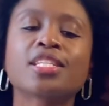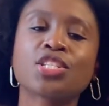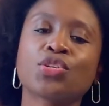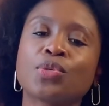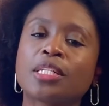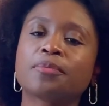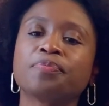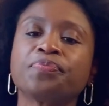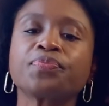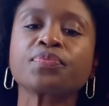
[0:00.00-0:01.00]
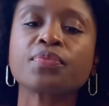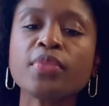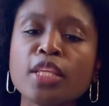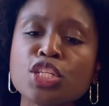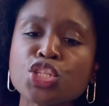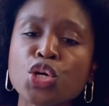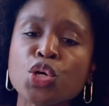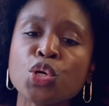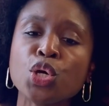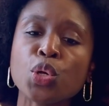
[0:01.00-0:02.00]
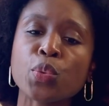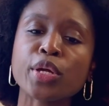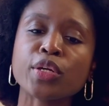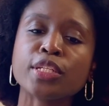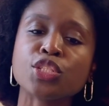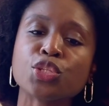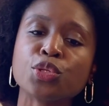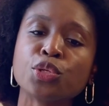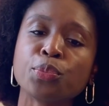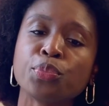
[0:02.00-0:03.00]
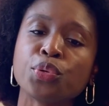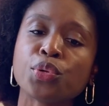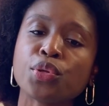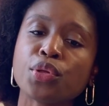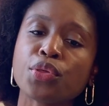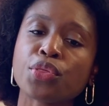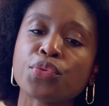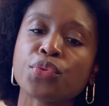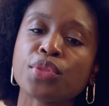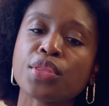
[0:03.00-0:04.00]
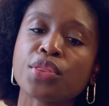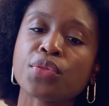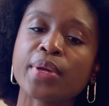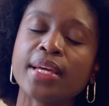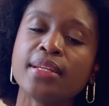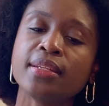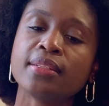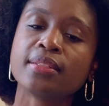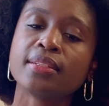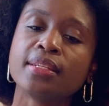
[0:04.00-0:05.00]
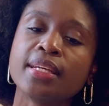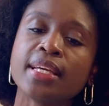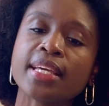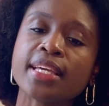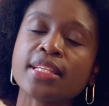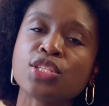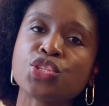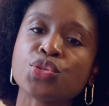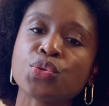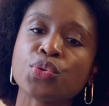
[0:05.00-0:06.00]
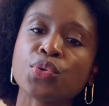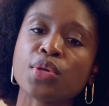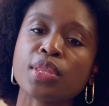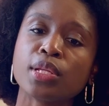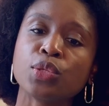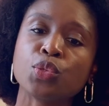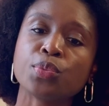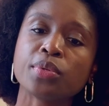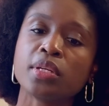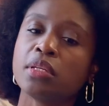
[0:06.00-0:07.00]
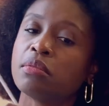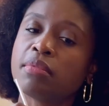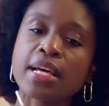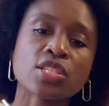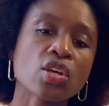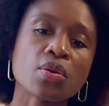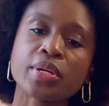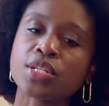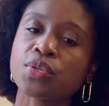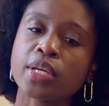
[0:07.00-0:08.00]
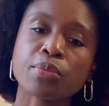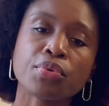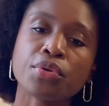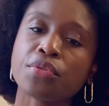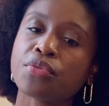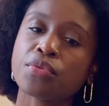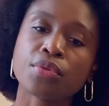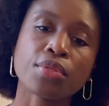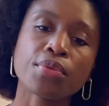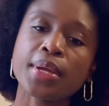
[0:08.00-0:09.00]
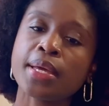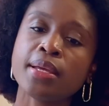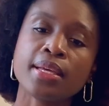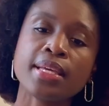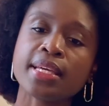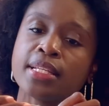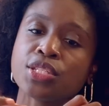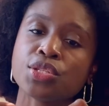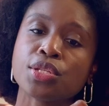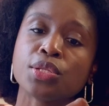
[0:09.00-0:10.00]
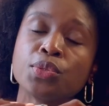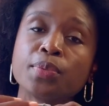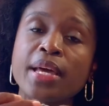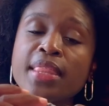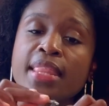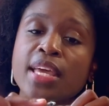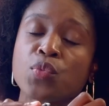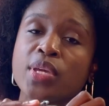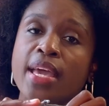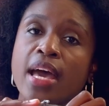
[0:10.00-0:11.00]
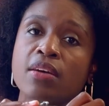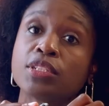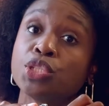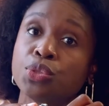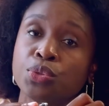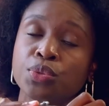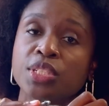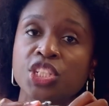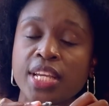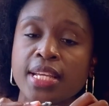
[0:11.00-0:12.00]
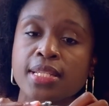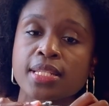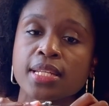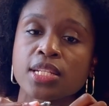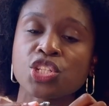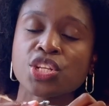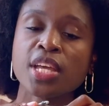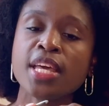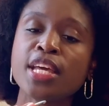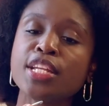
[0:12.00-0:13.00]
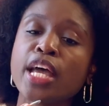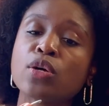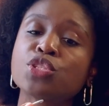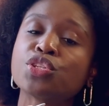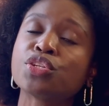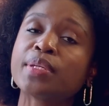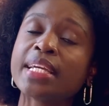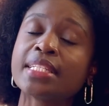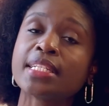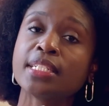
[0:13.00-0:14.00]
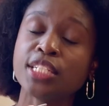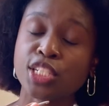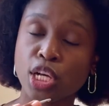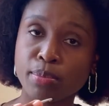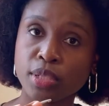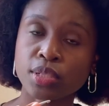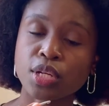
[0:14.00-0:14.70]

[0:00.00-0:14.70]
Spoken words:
do it. So we're going to pull through the thread into the loop. That's all we're doing. Pull through the thread into the loop, and then we have two chain stitch. Now to create a double